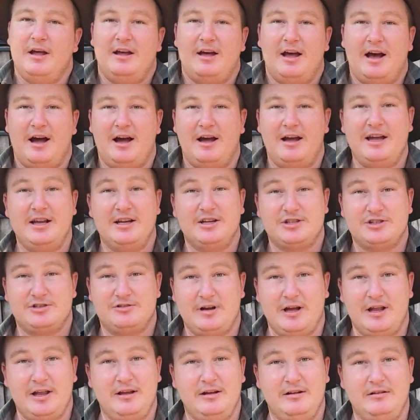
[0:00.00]
Uh, in
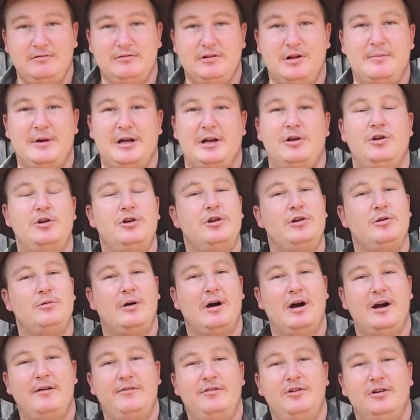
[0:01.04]
Australia, no matter who you
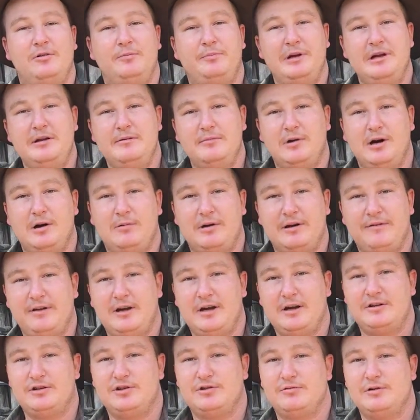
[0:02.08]
are, if you're bitten by one of
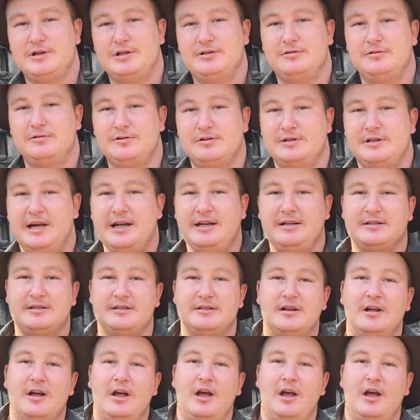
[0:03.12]
our terrestrial snakes,